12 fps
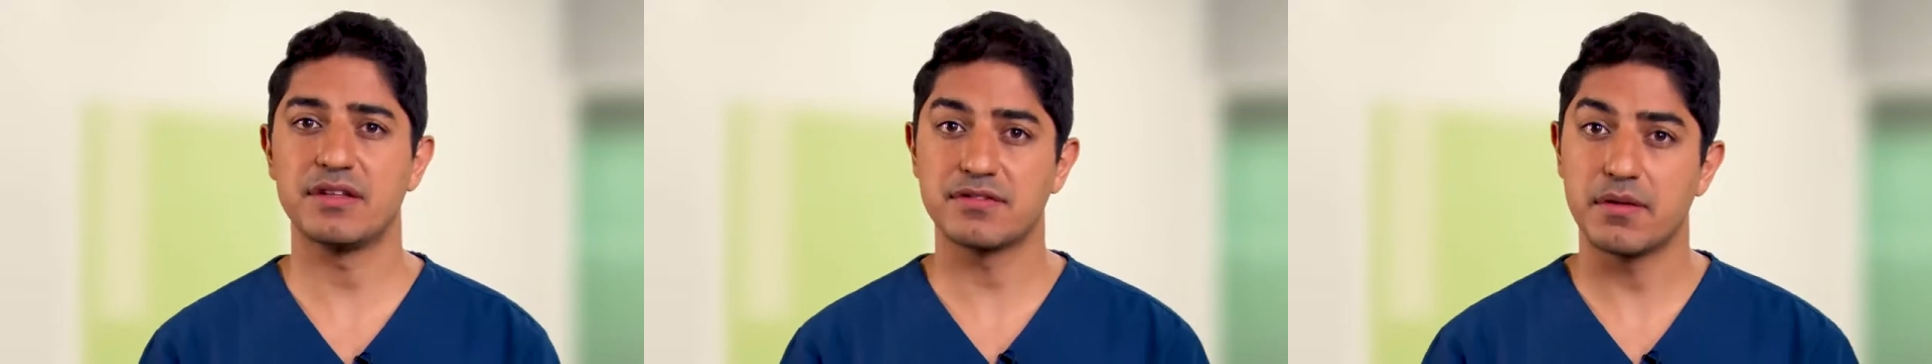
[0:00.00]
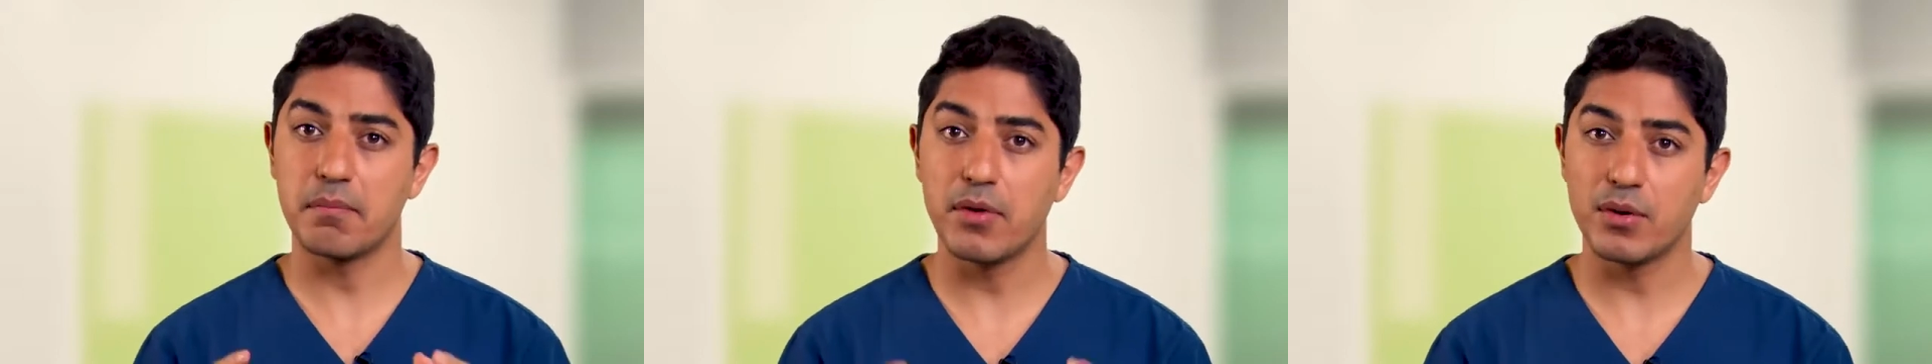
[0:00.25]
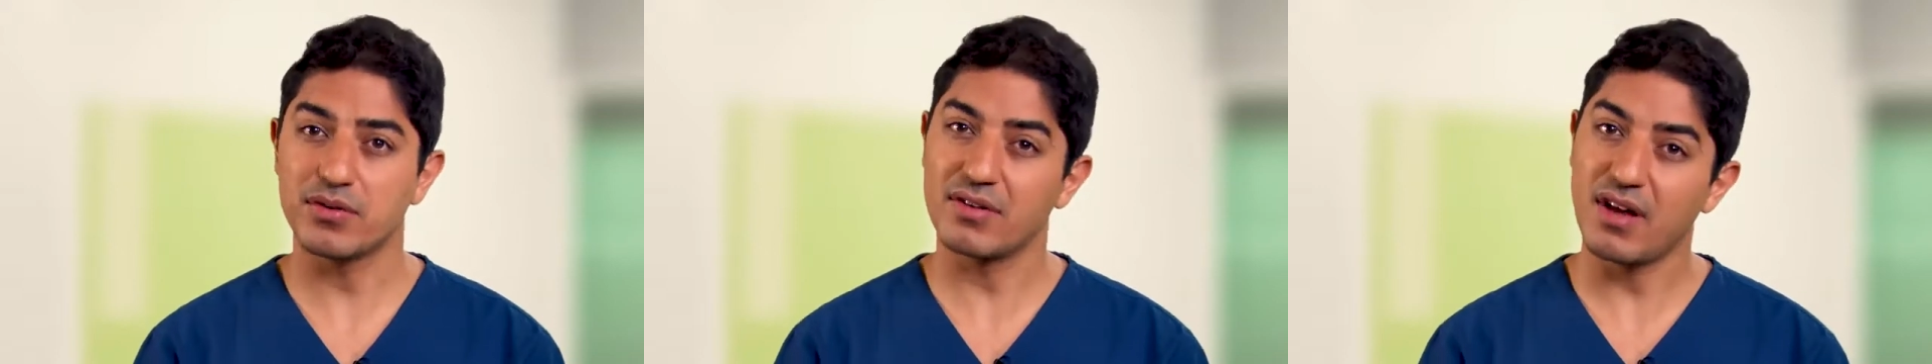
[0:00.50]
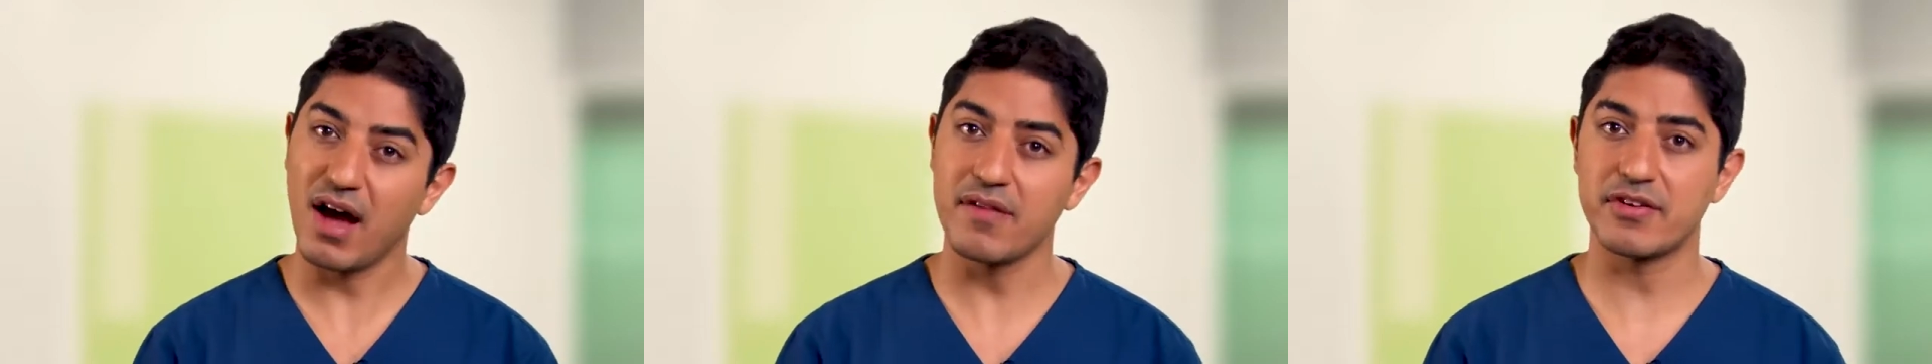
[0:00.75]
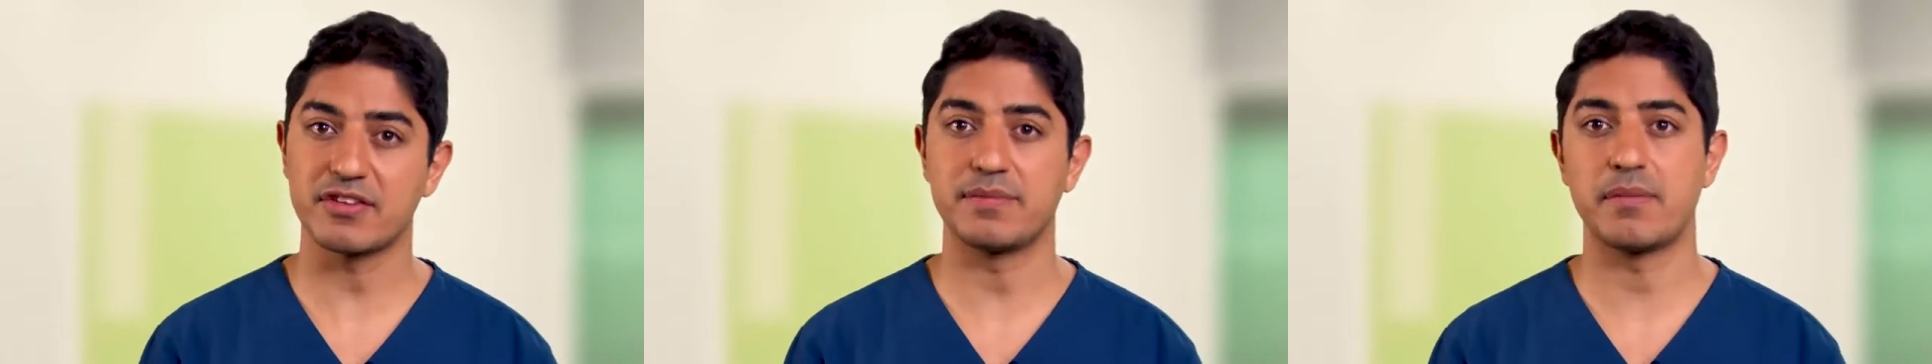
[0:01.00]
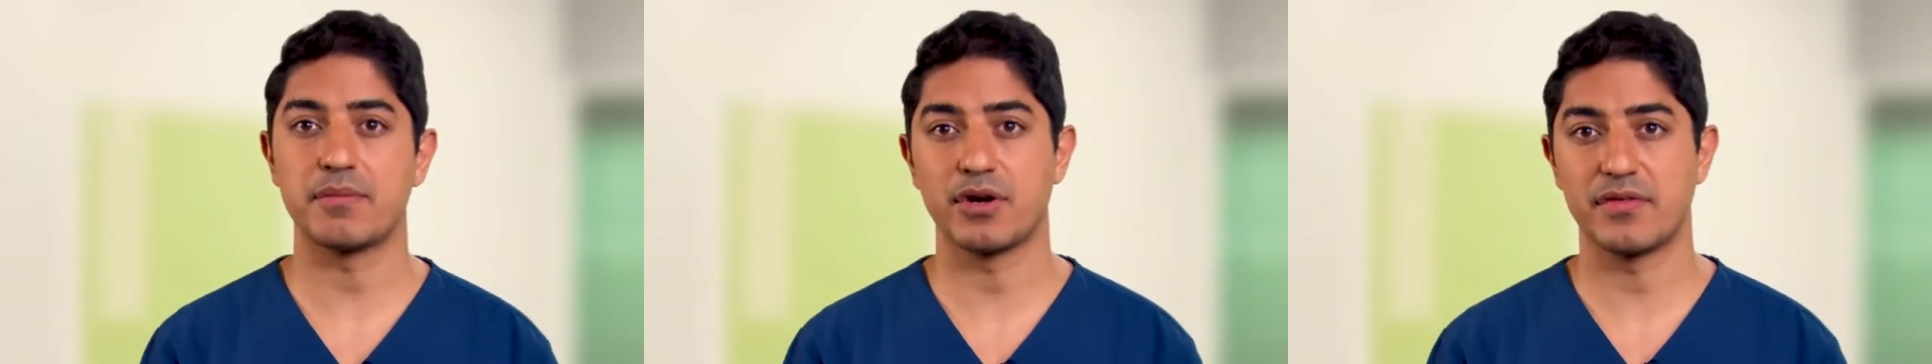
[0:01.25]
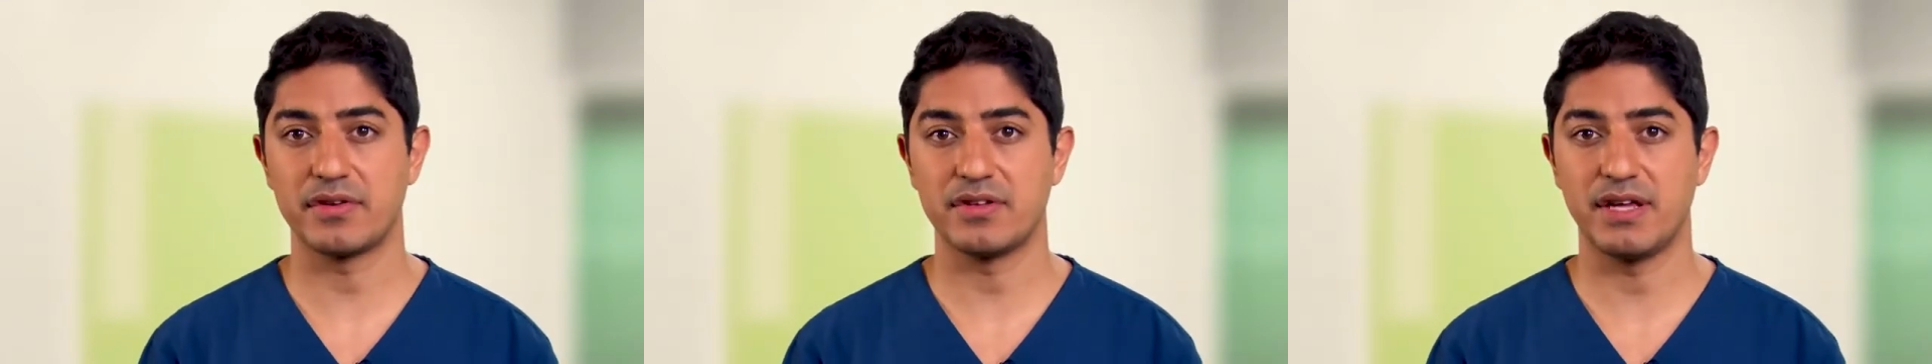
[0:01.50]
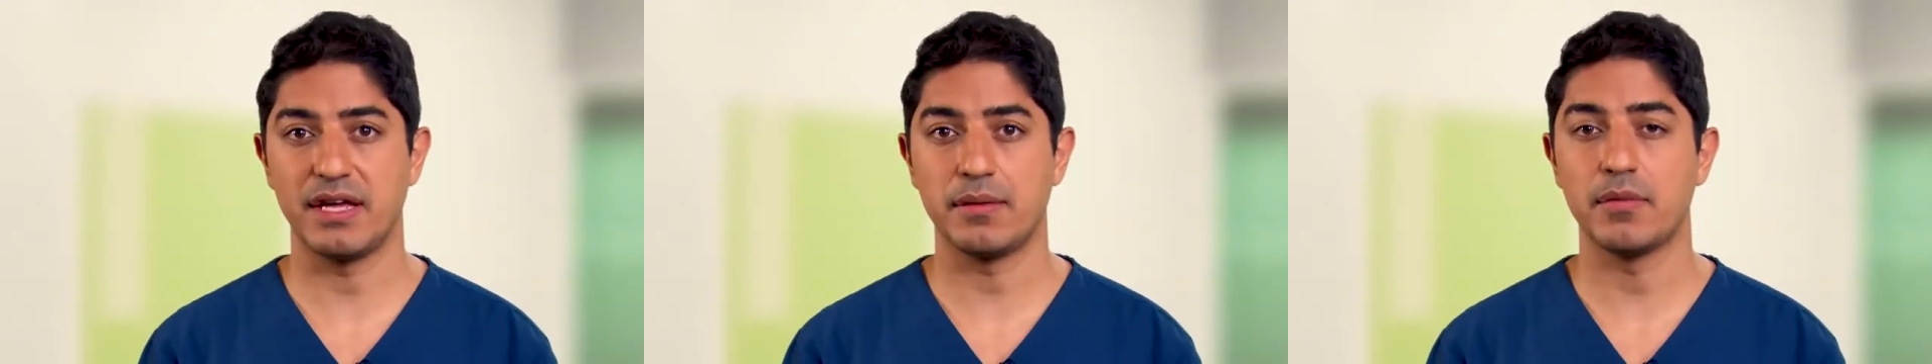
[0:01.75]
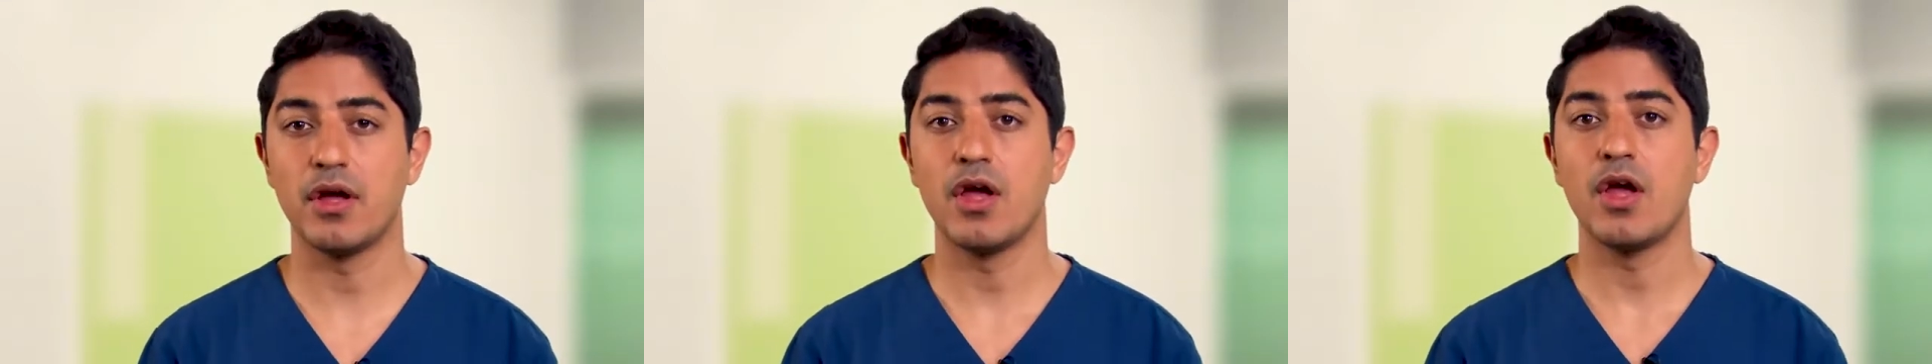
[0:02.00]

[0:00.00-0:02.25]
is the most novice member of the team,